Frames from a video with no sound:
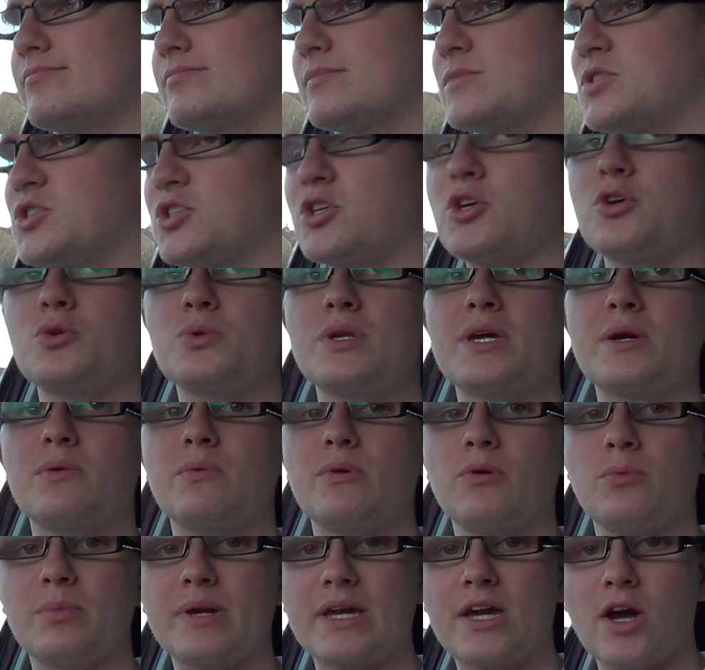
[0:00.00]
soon it
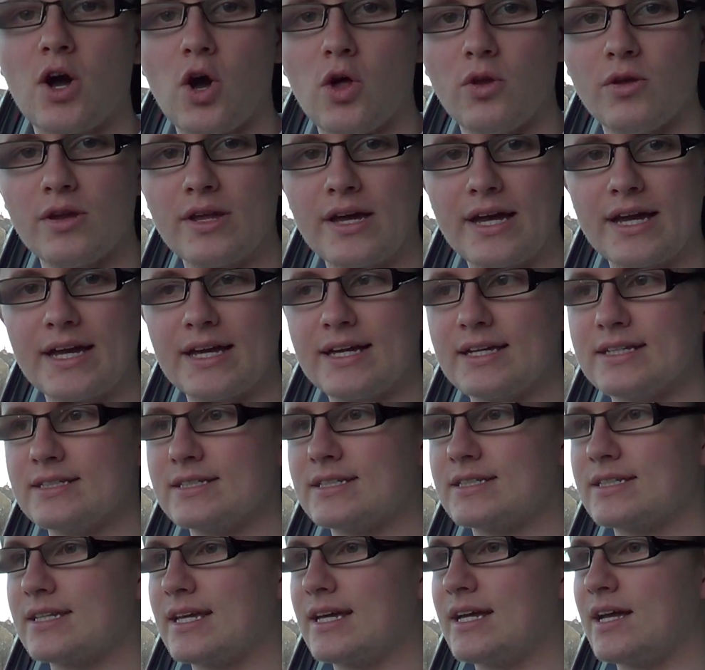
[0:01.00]
will be gone,
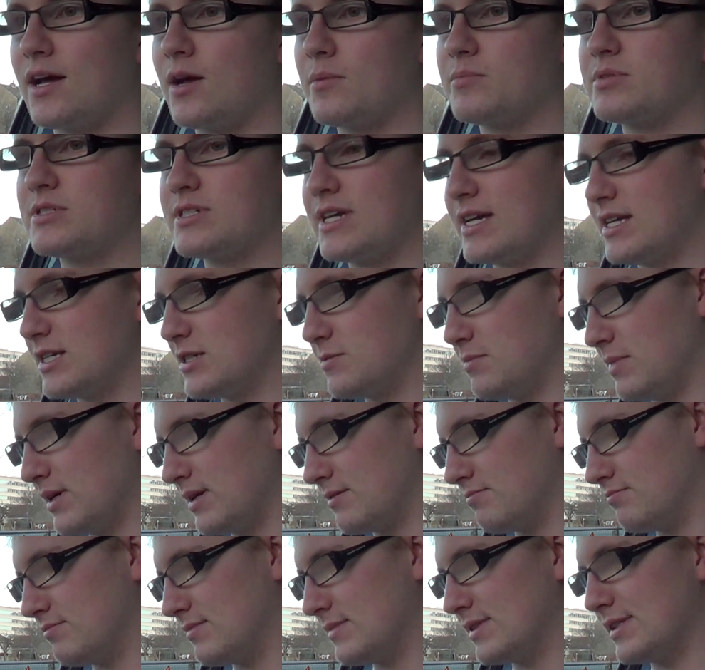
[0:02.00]
and that upsets
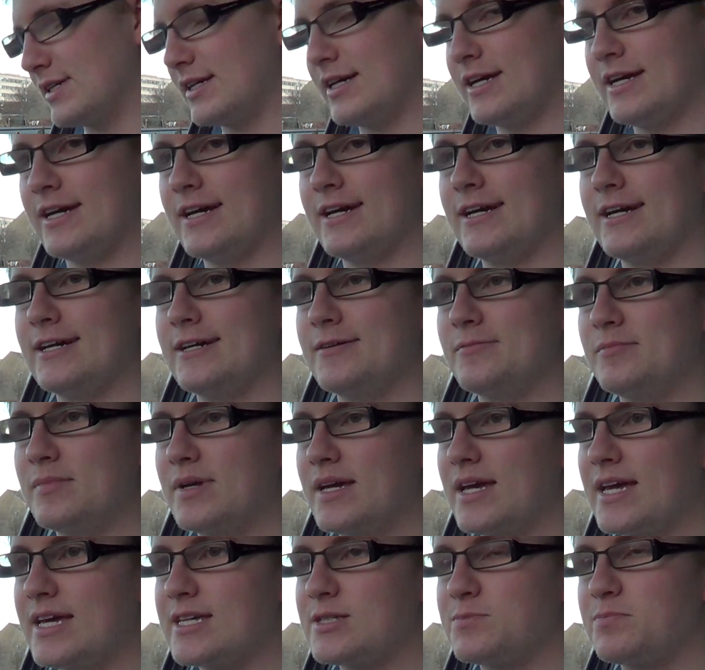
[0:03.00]
me.
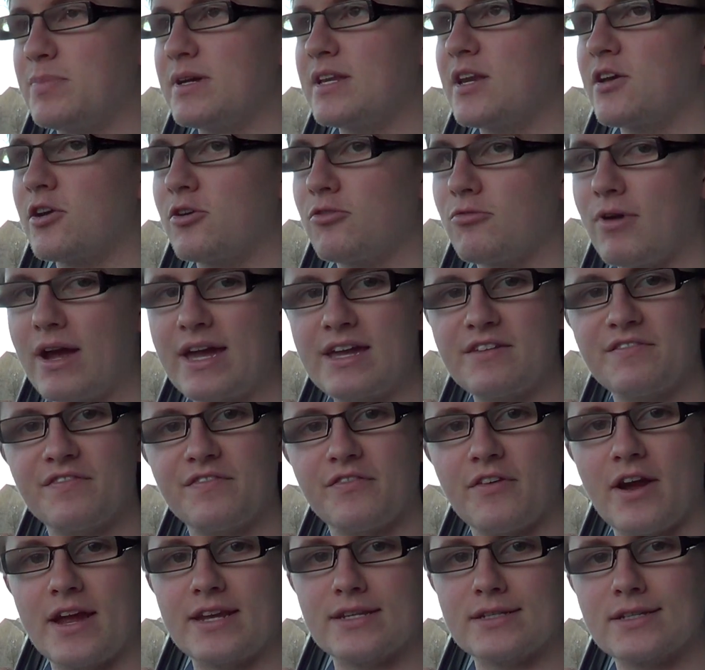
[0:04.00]
It's been a great
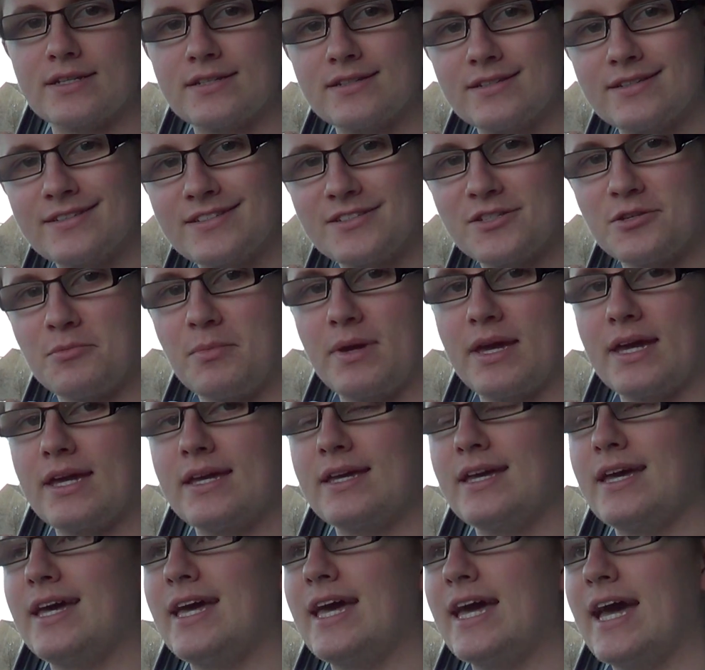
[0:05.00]
friend to
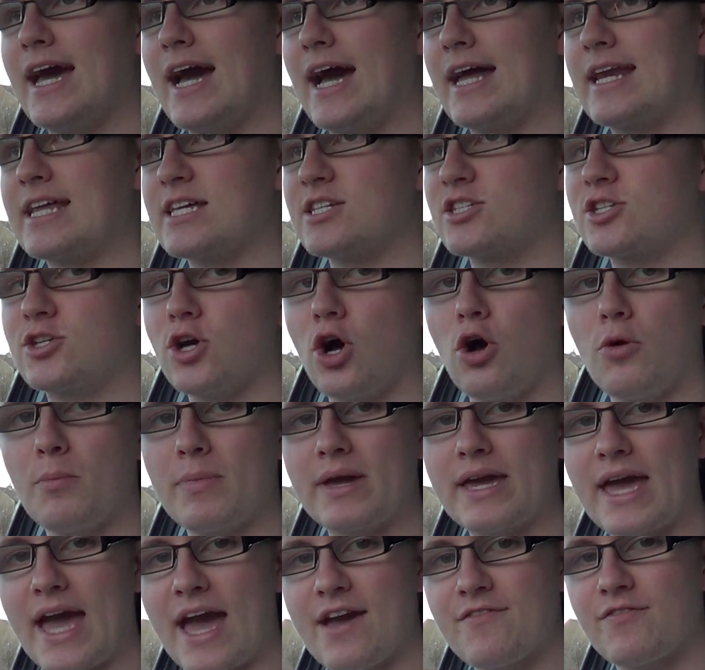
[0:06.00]
me, and it's got
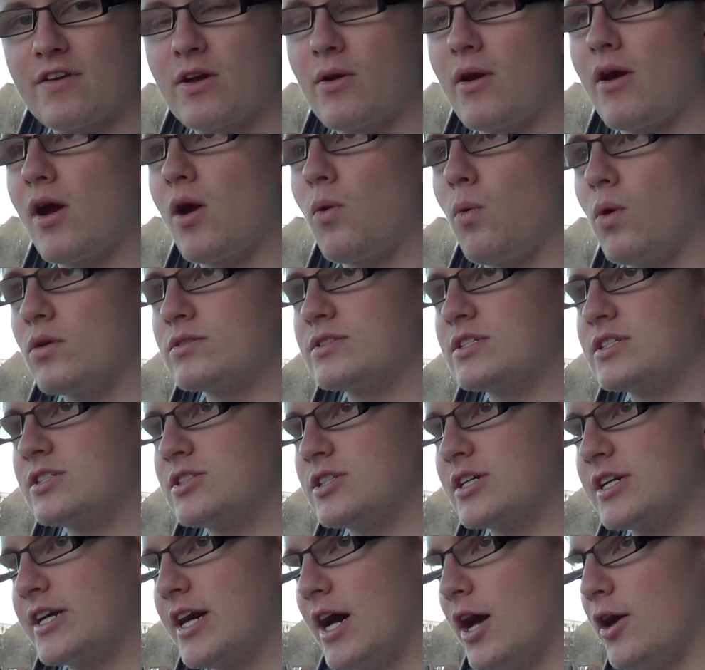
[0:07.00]
me everywhere I
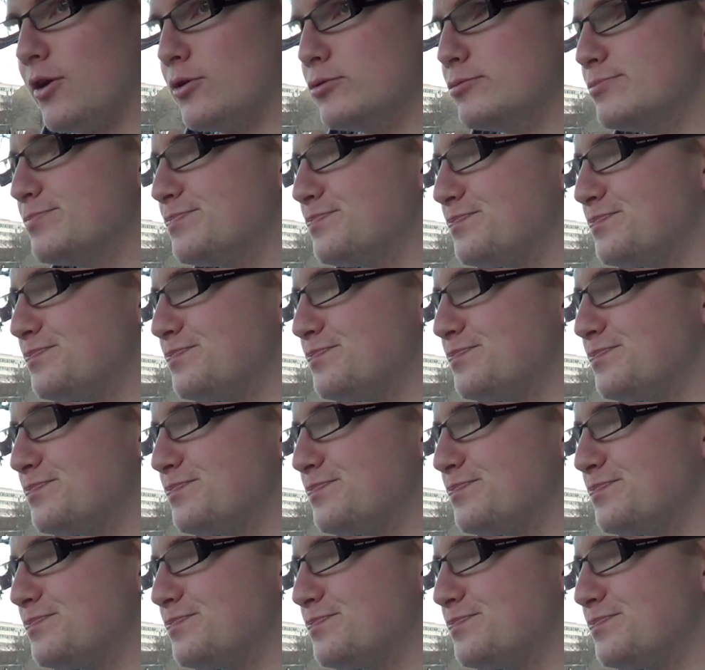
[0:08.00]
wanted to go.